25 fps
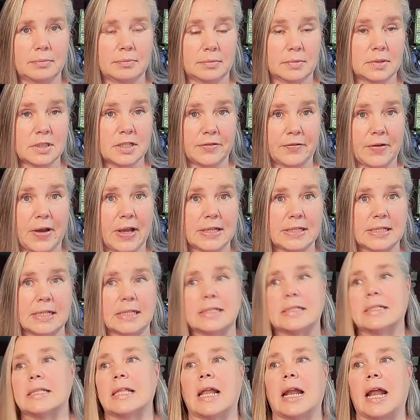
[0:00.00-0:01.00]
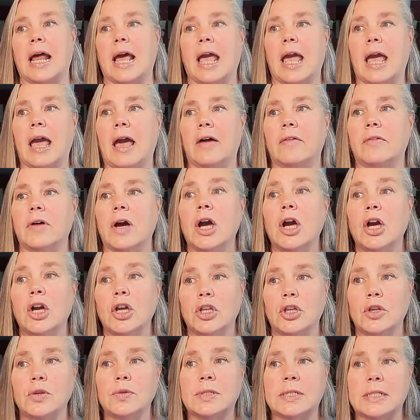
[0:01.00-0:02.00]
devices that I have.
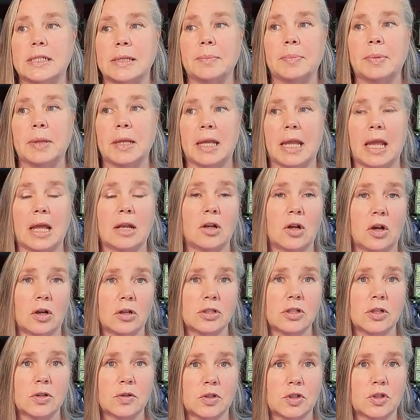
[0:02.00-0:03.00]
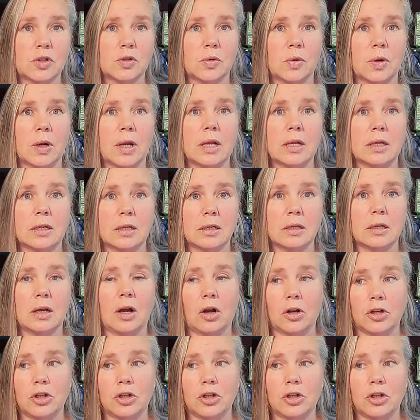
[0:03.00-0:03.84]
You simply can also store it on